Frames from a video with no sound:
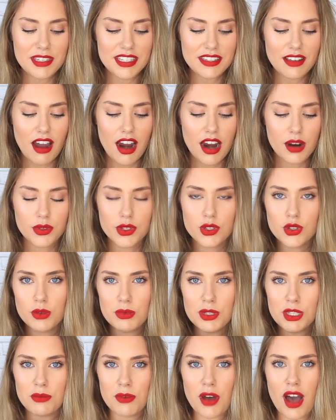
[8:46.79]
mascara was
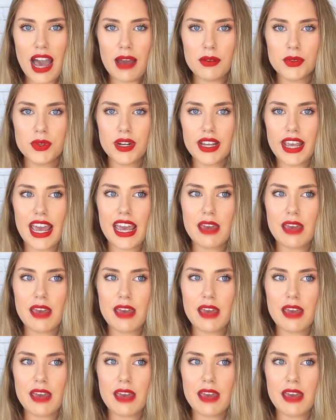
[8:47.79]
super, super hyped when it